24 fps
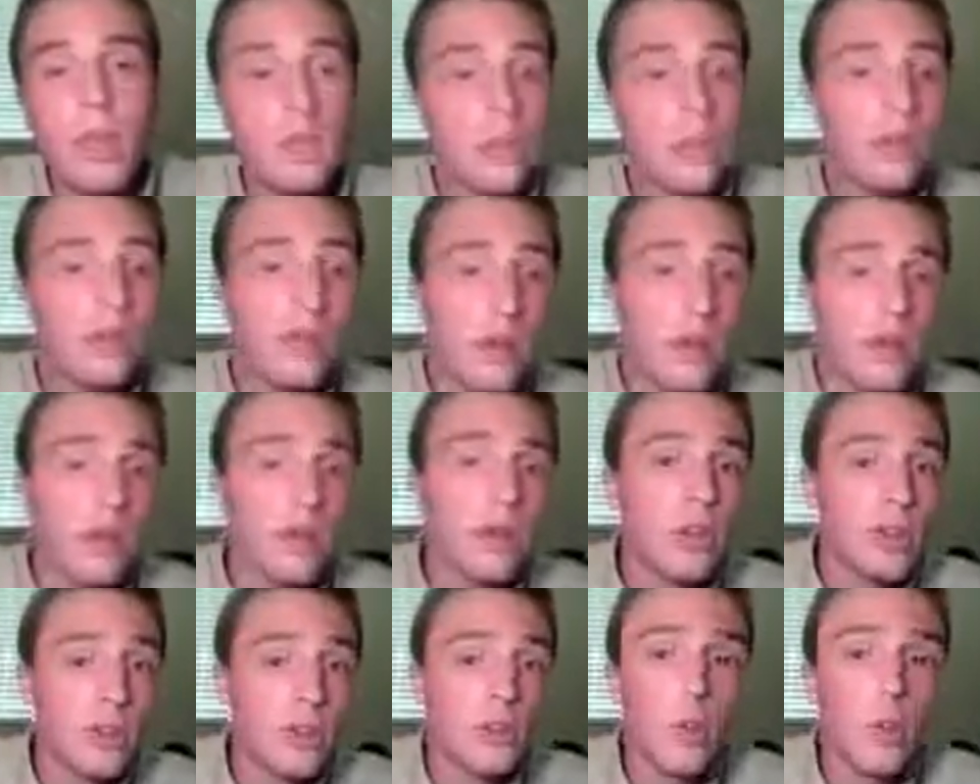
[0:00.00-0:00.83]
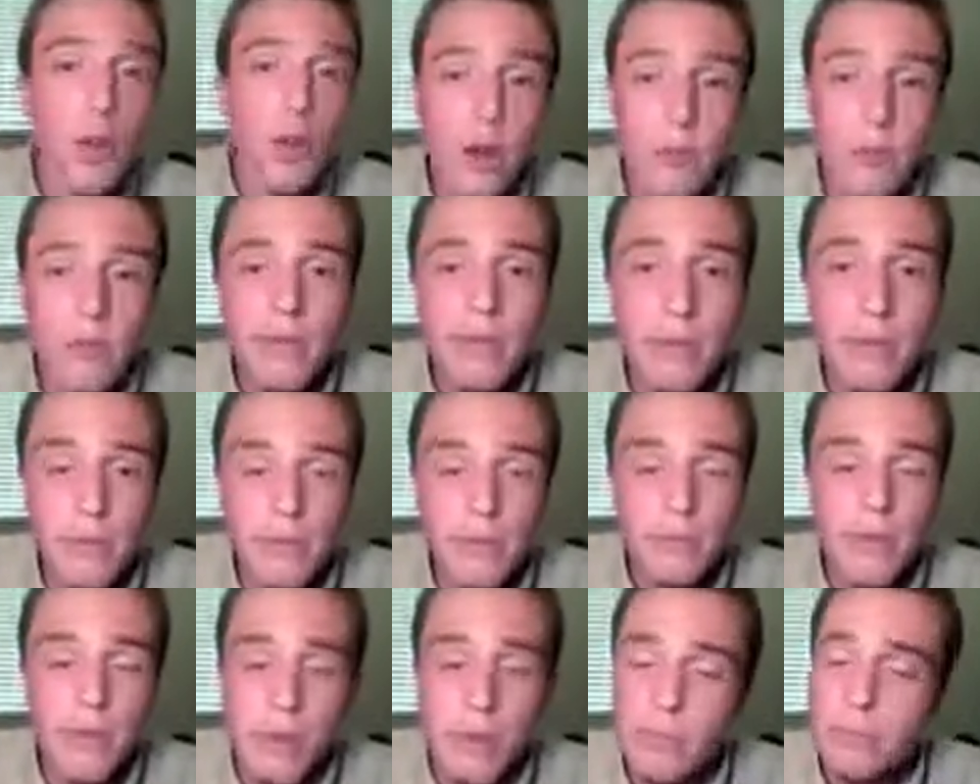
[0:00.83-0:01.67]
So I thought I learned quite a bit
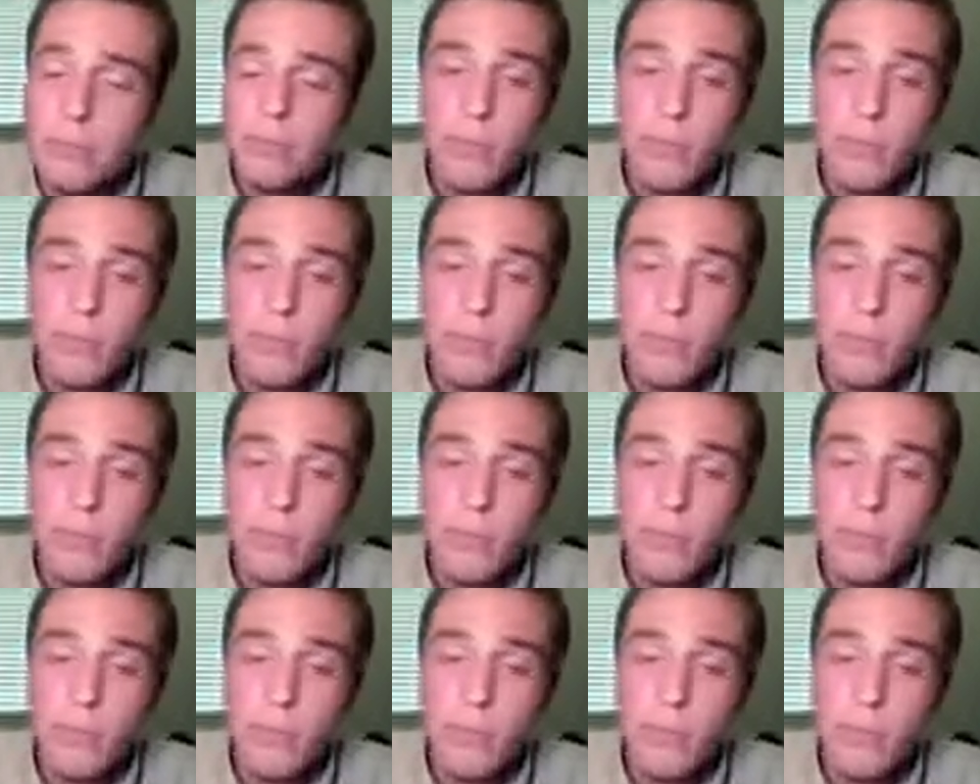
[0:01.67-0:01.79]
from this game.